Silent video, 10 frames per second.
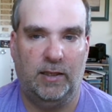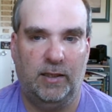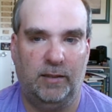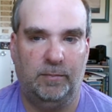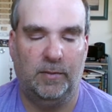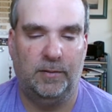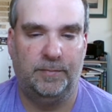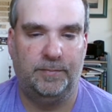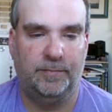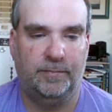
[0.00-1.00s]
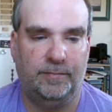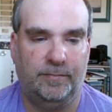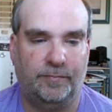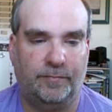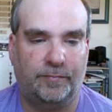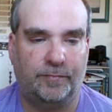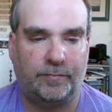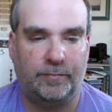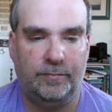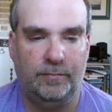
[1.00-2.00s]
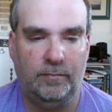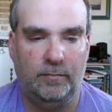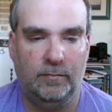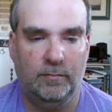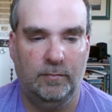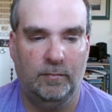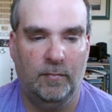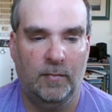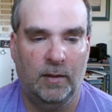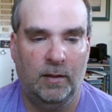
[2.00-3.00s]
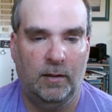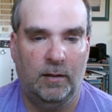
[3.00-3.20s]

cheeseburgers. This was not,